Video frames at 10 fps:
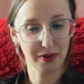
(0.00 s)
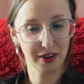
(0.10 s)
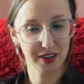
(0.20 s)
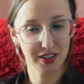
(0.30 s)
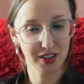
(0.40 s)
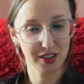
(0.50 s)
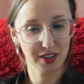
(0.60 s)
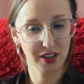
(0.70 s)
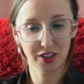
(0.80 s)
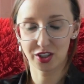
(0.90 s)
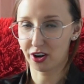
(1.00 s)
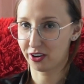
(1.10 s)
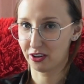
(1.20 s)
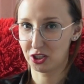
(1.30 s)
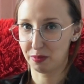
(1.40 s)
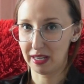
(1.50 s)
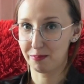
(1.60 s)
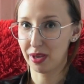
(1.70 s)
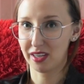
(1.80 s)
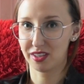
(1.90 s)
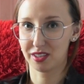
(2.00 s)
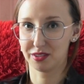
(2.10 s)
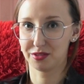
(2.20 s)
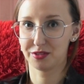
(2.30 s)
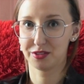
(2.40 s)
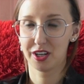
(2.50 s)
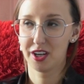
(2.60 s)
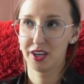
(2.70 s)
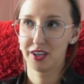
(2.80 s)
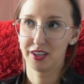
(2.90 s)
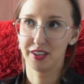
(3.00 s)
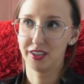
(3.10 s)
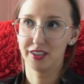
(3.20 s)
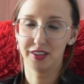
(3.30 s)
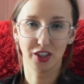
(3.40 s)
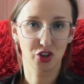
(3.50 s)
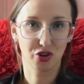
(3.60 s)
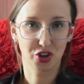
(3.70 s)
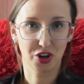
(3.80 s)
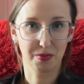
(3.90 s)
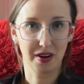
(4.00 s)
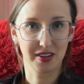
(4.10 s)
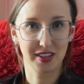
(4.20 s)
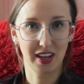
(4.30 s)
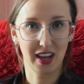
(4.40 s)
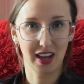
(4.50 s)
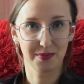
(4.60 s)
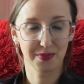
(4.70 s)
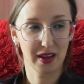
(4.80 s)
but it's not going to be a piece of literature per se.